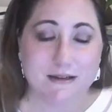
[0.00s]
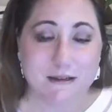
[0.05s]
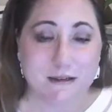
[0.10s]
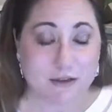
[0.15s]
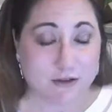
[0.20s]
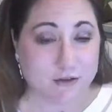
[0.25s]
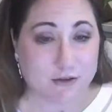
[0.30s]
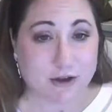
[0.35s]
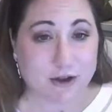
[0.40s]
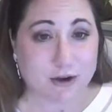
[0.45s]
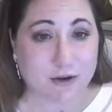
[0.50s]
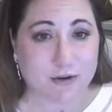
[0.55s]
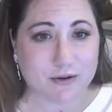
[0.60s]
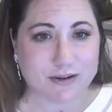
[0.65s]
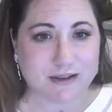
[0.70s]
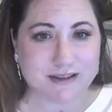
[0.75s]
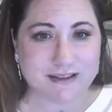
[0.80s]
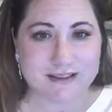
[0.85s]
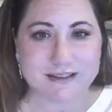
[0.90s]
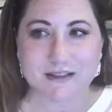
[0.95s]
Do you know?
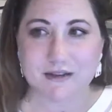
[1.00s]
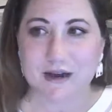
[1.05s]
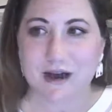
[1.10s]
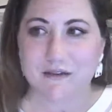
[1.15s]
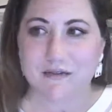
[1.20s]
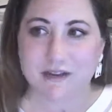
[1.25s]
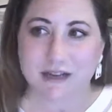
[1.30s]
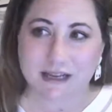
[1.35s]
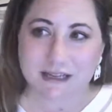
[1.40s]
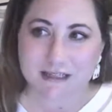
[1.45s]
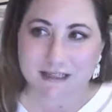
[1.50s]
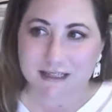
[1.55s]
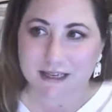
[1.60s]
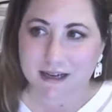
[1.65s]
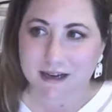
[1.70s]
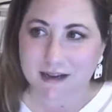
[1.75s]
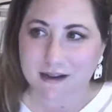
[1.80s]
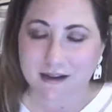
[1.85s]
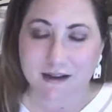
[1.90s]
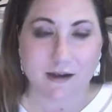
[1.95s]
Do you have an
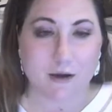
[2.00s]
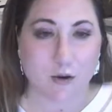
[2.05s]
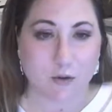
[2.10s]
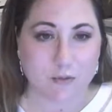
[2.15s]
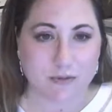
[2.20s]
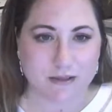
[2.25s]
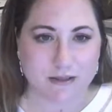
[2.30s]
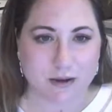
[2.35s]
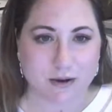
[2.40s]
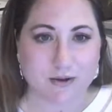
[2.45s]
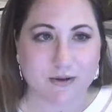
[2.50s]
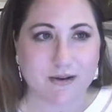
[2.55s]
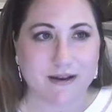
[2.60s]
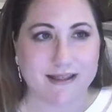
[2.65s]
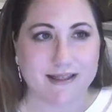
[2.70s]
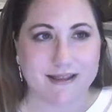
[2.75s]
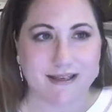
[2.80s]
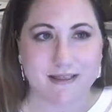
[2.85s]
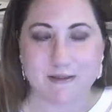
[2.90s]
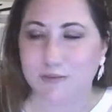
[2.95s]
idea? I hope so
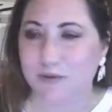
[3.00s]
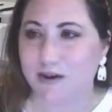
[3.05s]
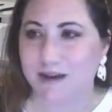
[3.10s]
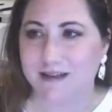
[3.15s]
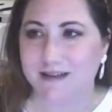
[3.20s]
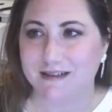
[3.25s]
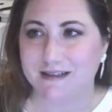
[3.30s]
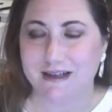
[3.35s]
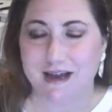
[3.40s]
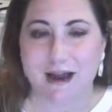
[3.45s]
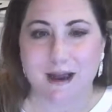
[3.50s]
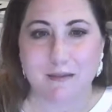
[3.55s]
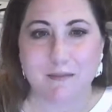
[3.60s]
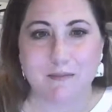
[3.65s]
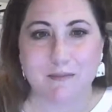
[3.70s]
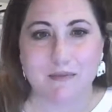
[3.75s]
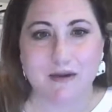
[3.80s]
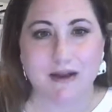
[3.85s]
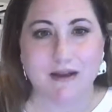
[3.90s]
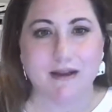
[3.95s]
at this point in
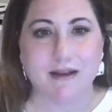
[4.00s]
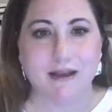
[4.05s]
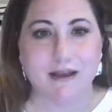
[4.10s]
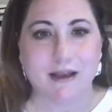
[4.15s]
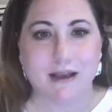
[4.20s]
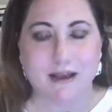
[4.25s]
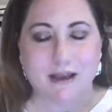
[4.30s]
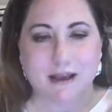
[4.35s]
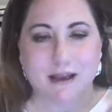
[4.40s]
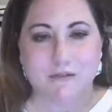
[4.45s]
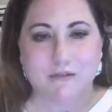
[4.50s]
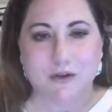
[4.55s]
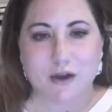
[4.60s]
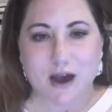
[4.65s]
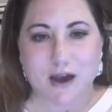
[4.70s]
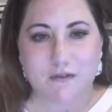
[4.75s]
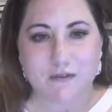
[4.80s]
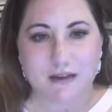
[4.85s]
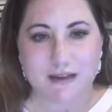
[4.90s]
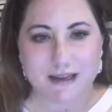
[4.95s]
time. But if you
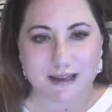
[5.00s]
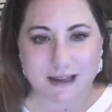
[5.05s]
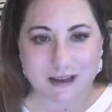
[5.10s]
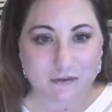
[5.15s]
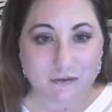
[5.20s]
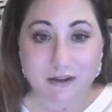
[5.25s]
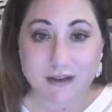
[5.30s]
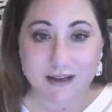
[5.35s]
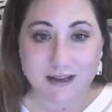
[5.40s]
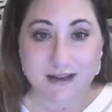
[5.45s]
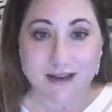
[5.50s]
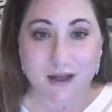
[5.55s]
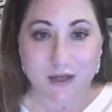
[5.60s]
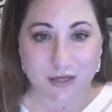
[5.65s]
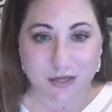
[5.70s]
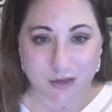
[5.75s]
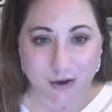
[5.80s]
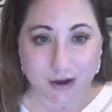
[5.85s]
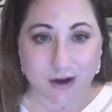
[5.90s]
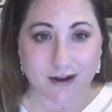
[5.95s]
haven't given it a
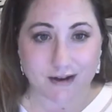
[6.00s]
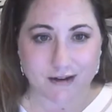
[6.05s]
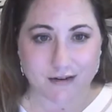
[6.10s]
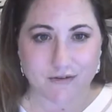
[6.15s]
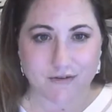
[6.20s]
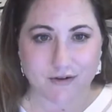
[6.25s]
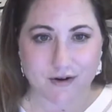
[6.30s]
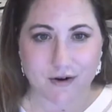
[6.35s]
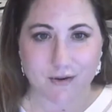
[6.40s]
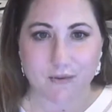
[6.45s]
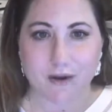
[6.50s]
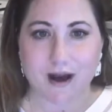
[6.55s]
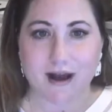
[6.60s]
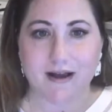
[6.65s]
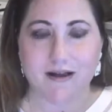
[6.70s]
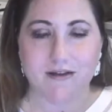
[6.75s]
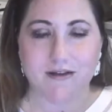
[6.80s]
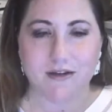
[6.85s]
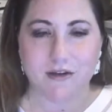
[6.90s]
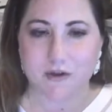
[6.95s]
thought for a
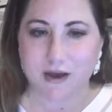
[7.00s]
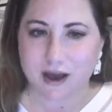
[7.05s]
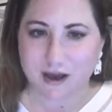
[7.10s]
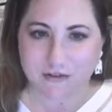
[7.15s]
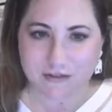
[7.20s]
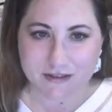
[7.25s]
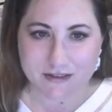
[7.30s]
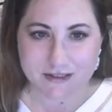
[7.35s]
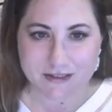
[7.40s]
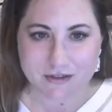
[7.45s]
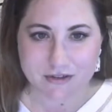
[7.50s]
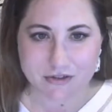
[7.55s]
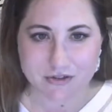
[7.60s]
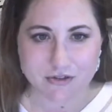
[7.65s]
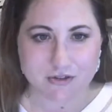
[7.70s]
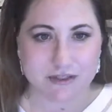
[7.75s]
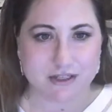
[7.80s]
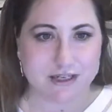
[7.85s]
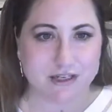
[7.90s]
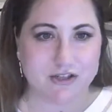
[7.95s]
while and you haven't done your
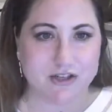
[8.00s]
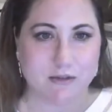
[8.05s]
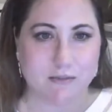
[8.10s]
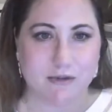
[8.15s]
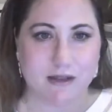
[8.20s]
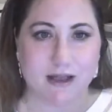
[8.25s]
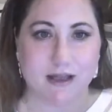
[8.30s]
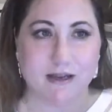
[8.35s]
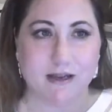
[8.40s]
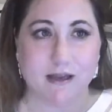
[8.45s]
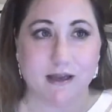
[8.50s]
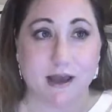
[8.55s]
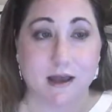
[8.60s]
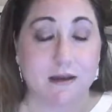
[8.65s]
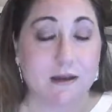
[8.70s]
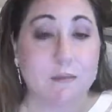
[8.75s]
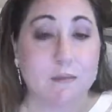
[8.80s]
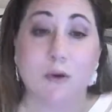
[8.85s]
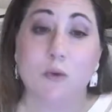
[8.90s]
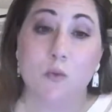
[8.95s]
strategic planning
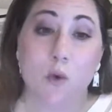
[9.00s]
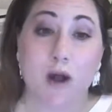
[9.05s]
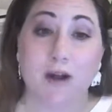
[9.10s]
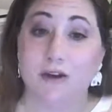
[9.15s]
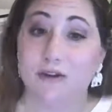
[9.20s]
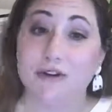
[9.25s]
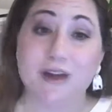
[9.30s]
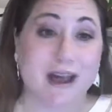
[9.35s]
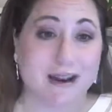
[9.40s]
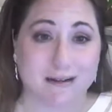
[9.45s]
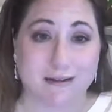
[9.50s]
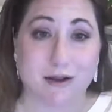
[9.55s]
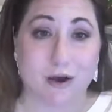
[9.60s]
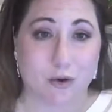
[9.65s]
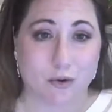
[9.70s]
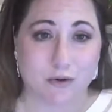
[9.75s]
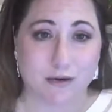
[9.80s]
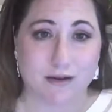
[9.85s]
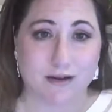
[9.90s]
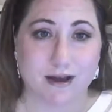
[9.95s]
yet, number one, you're not
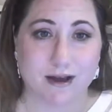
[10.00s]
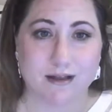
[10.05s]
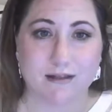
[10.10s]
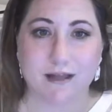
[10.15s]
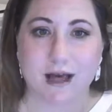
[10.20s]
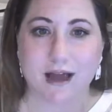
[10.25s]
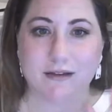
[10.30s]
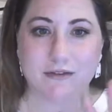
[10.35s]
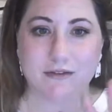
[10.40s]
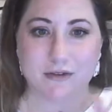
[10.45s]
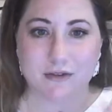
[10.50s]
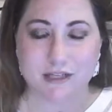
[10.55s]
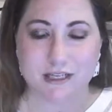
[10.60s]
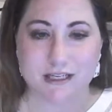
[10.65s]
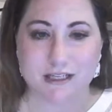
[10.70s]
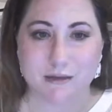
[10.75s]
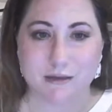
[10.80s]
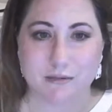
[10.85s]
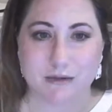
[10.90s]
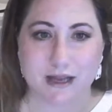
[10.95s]
alone. A lot of
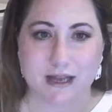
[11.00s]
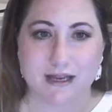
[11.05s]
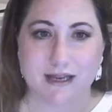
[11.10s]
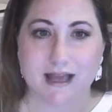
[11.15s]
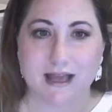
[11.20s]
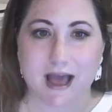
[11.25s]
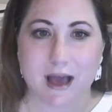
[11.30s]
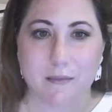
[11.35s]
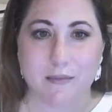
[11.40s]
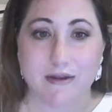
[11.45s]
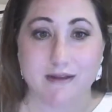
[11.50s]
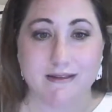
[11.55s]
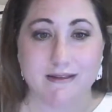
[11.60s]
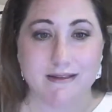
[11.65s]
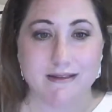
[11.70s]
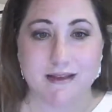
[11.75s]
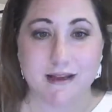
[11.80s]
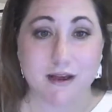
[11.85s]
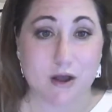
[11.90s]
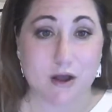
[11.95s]
strategic planning happens